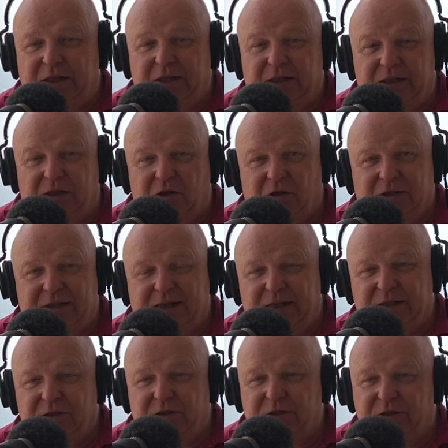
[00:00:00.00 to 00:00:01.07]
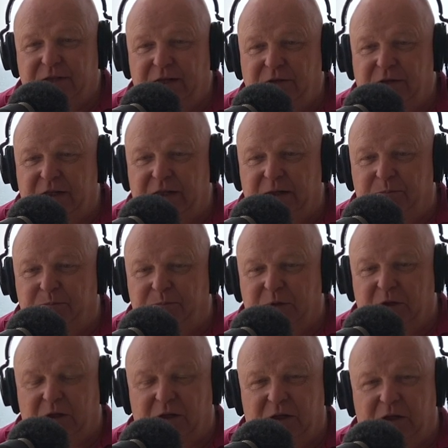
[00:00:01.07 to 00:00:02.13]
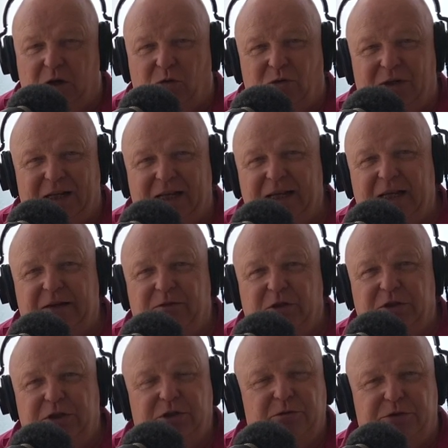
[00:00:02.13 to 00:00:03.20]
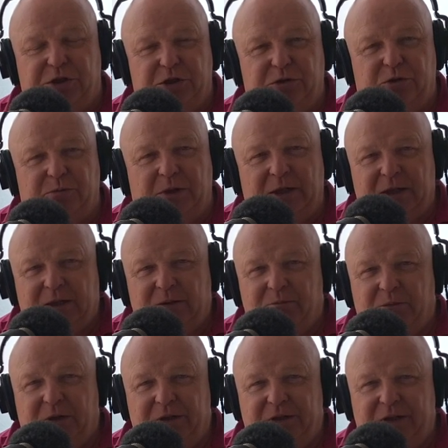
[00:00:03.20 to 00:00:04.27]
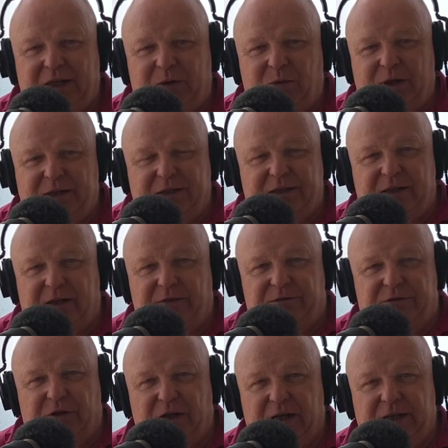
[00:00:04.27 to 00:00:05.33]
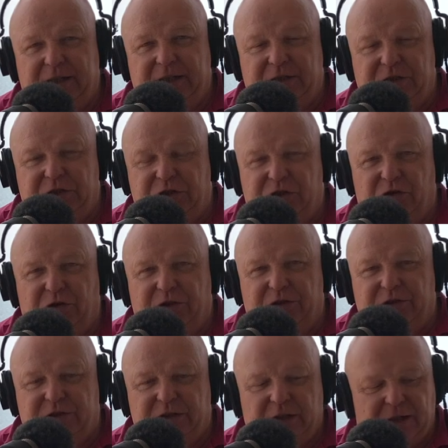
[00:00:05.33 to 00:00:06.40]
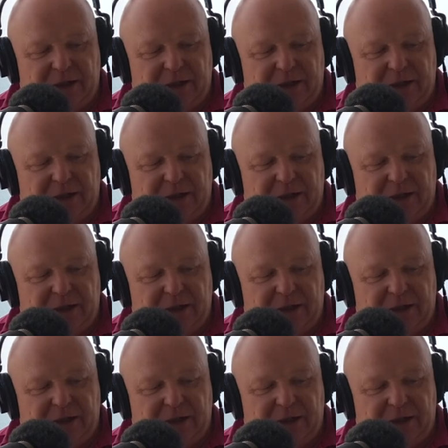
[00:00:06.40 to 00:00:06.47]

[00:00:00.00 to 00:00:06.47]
can contact us, how you can go live on YouTube Monday, Wednesday, Friday, and join us.